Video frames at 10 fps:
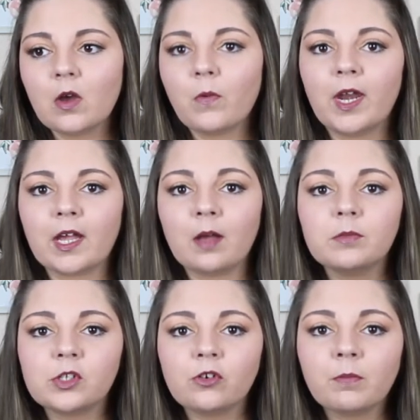When it
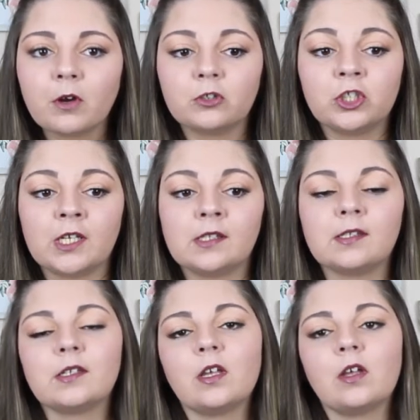comes to
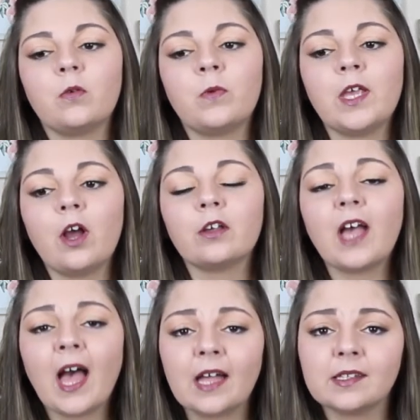emotions, we are
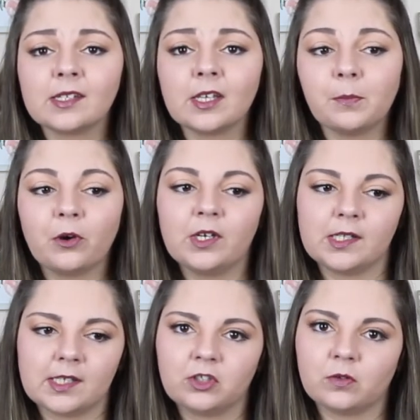constantly put
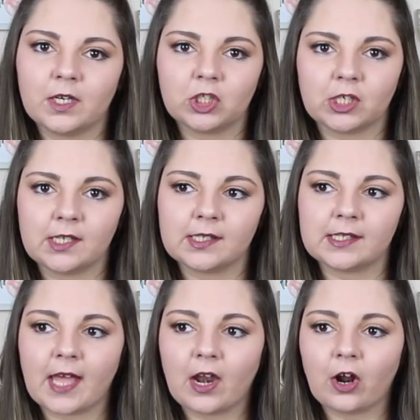in situations
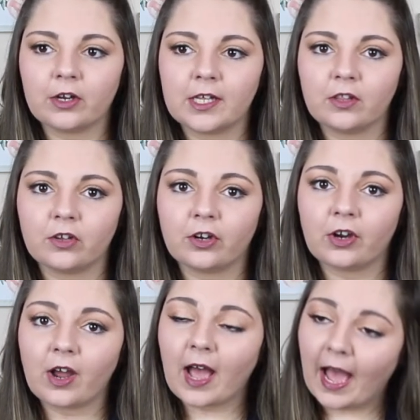that are
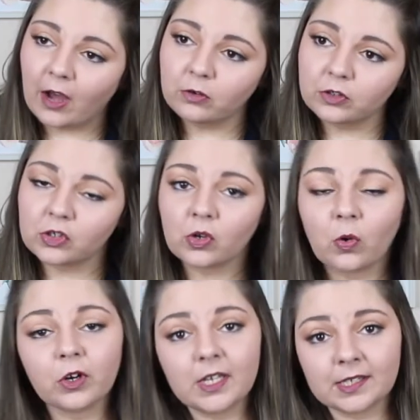either out
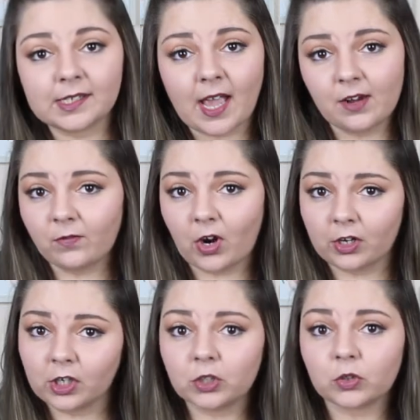or inside of
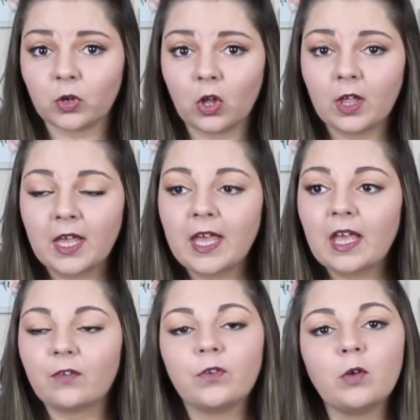our control.
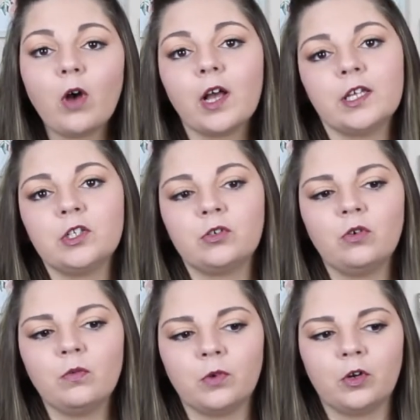If we walk
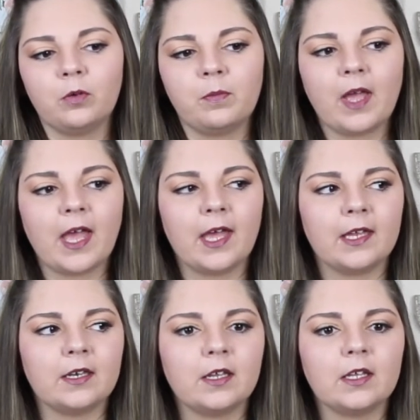into a room
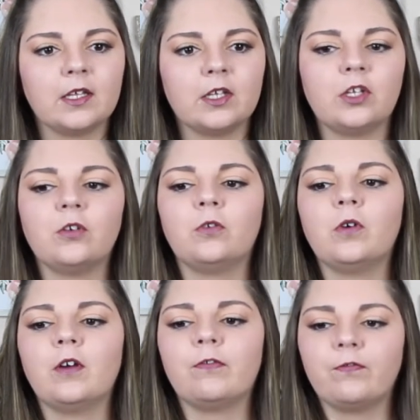and
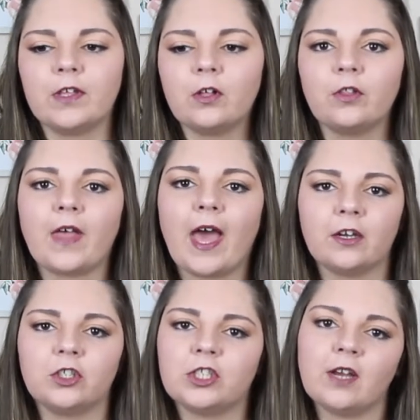you feel the
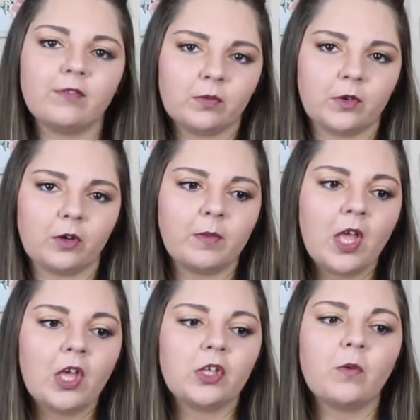energy of the room,
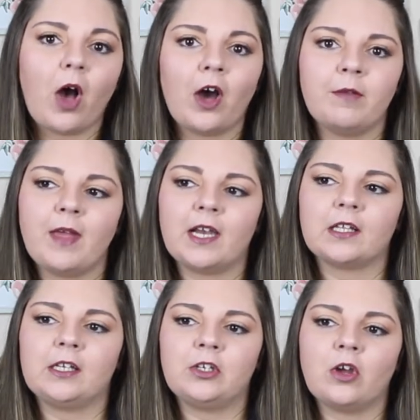you
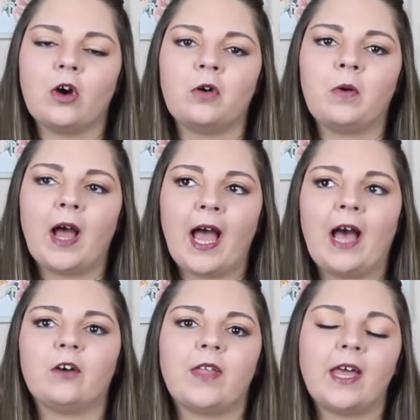automatically know
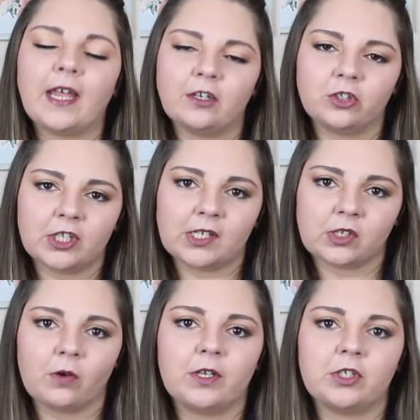how that energy
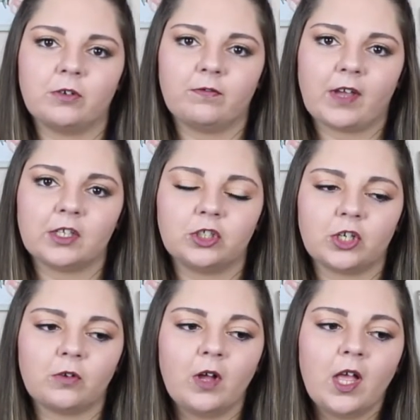is going to affect
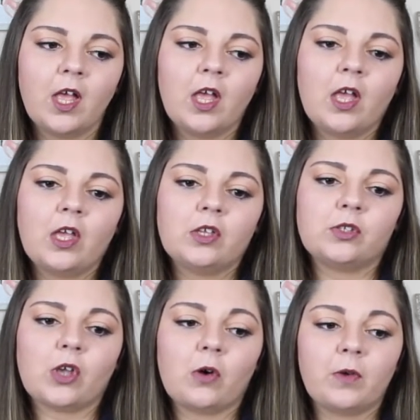you.
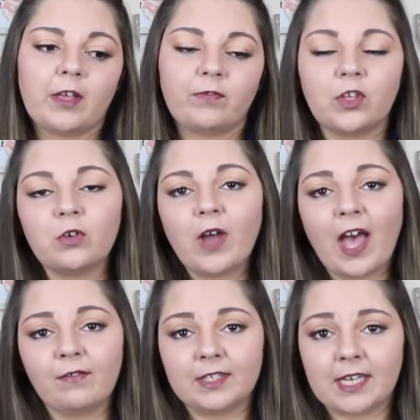So if you
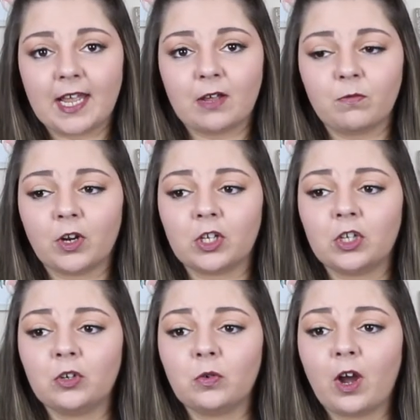have a day where
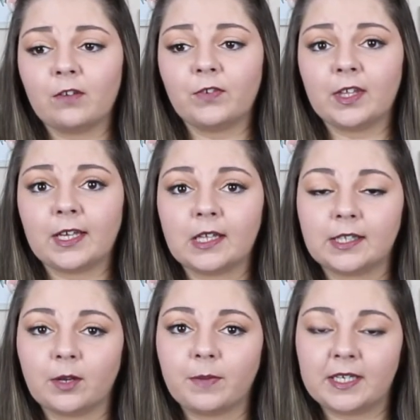you are feeling a
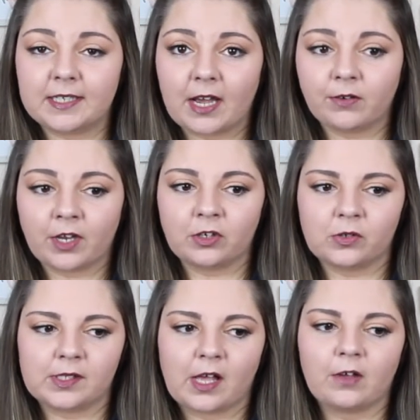little bit down on
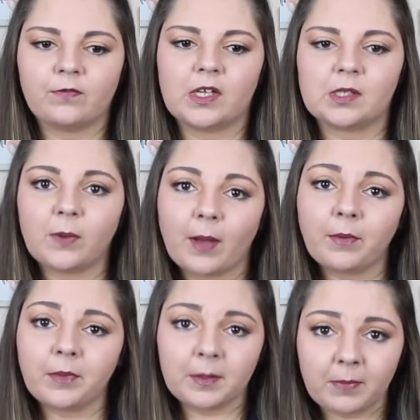yourself, it's
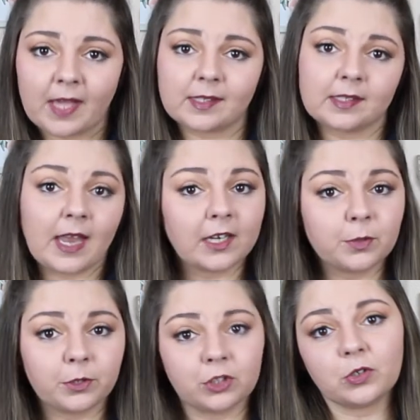probably best not
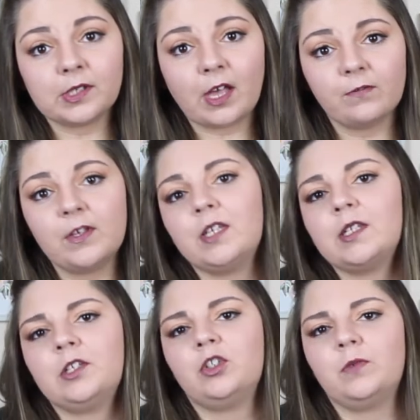to yourself in a
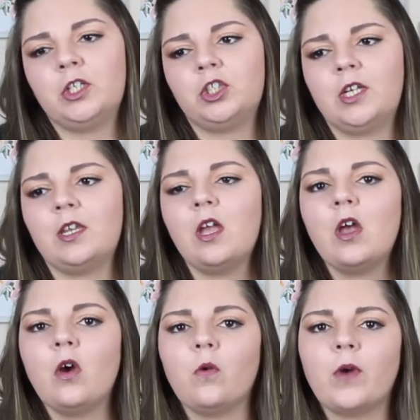situation
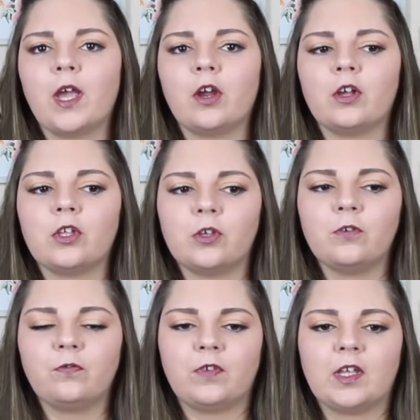where
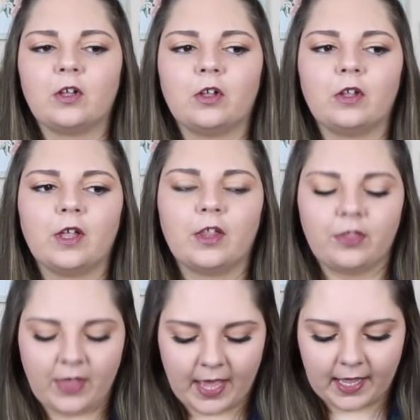you feel
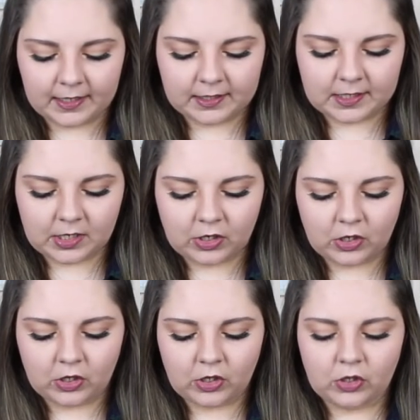that
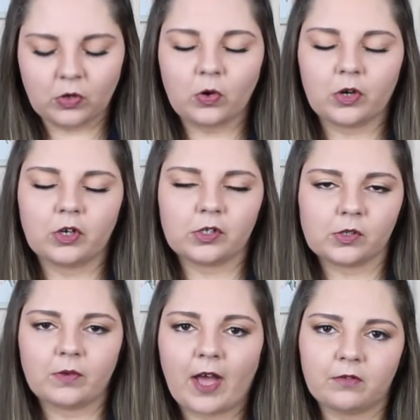your
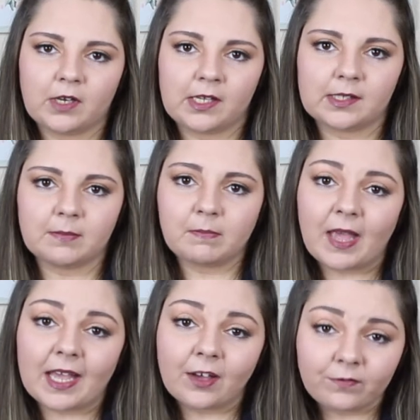surroundings
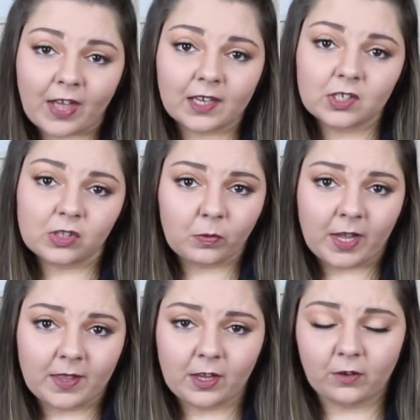may affect the
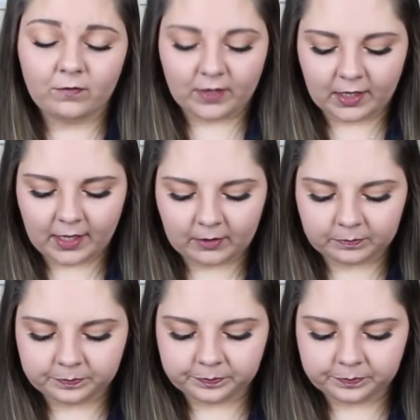way that you're feeling.